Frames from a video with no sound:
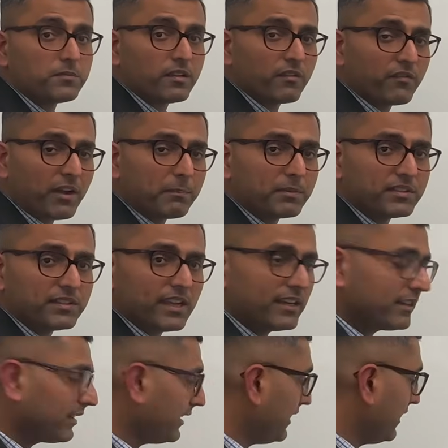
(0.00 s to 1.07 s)
5%
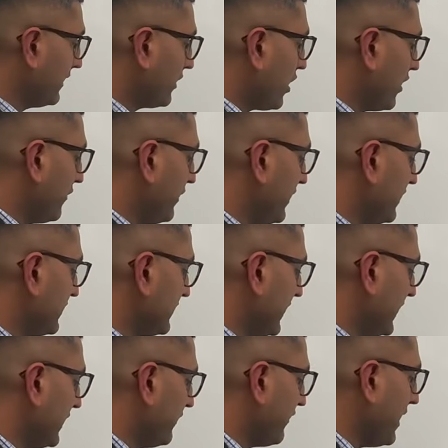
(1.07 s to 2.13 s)
and confidence
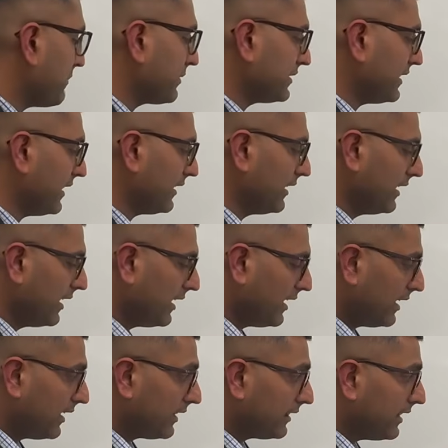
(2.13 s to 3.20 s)
95%,
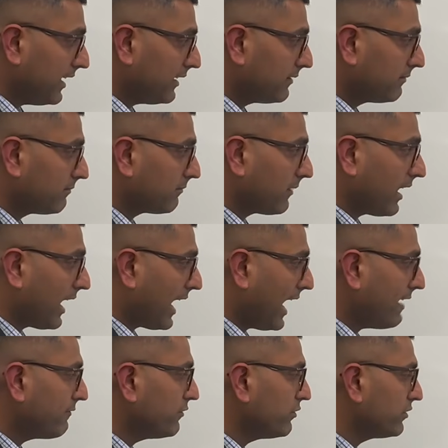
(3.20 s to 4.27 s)
then I
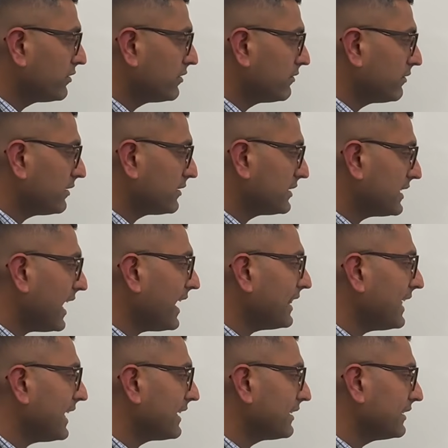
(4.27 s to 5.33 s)
would say
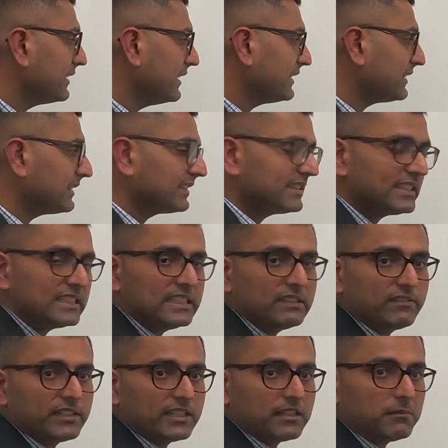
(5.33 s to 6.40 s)
that this is
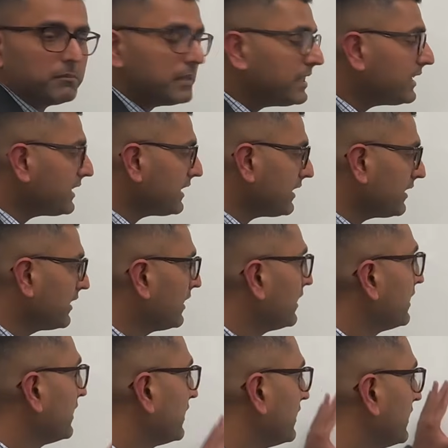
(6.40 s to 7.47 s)
significant, meaning
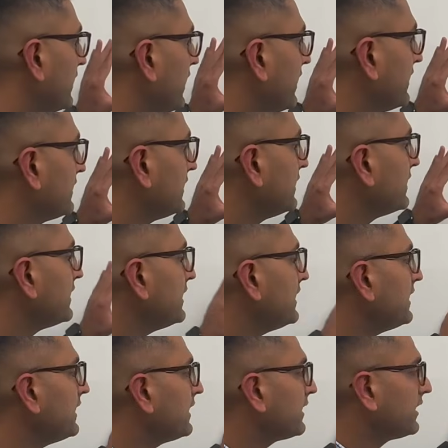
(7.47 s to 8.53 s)
there is
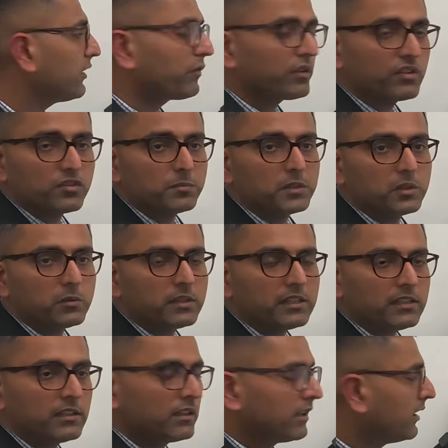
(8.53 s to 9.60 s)
indeed a difference
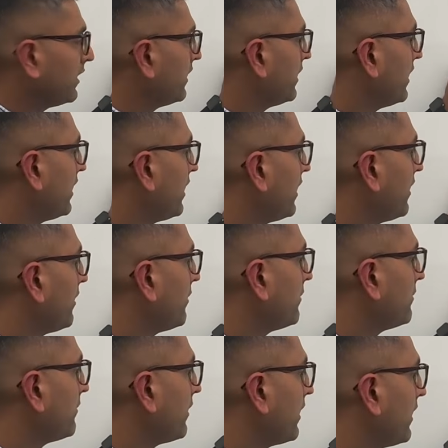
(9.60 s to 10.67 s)
between um,
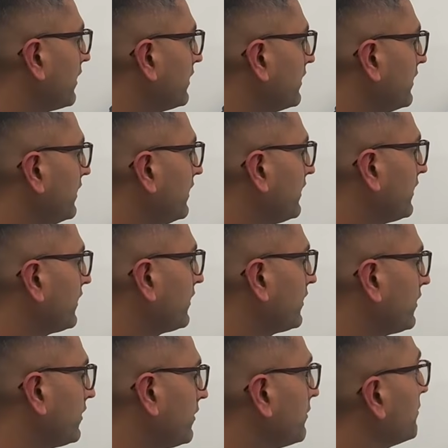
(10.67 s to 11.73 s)
this
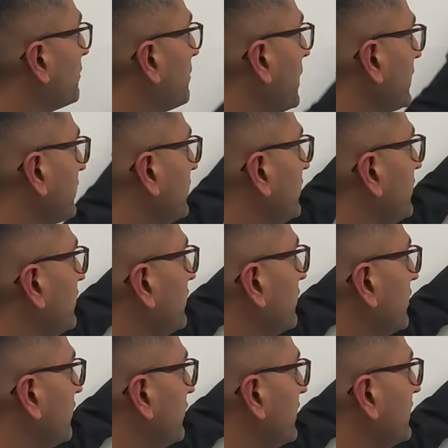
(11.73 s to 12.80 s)
button
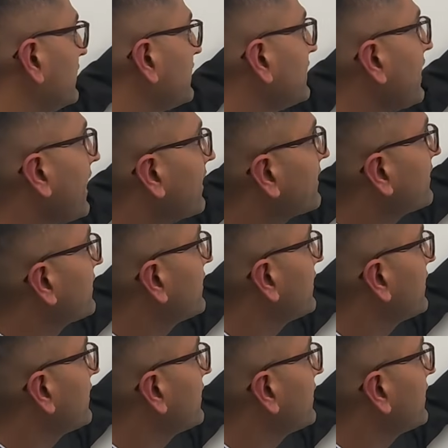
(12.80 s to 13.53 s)
with this text